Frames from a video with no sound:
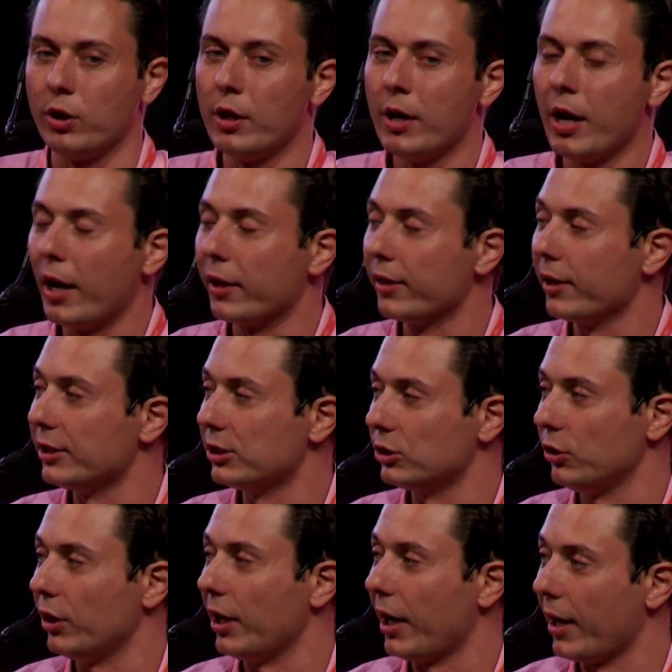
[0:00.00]
unless you
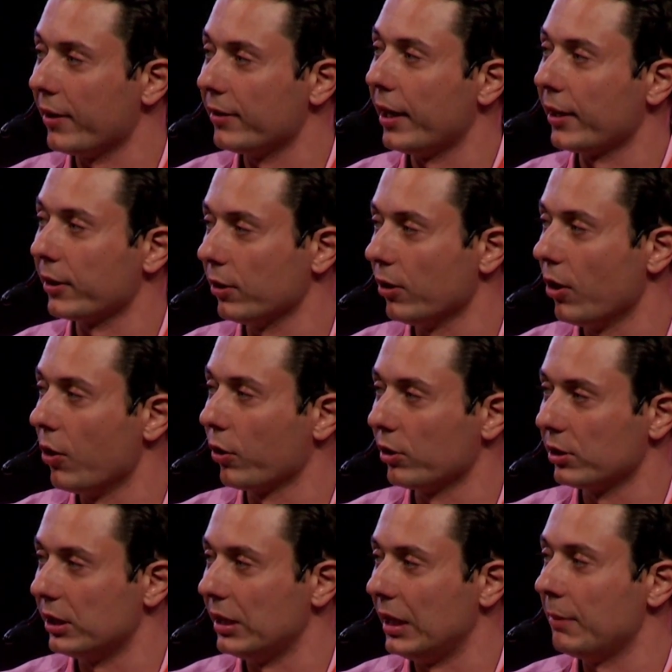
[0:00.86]
had that local
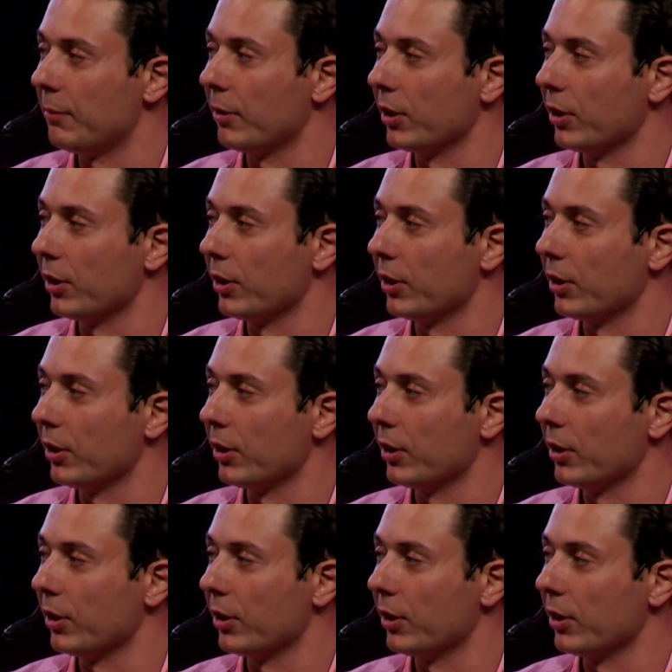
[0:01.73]
team and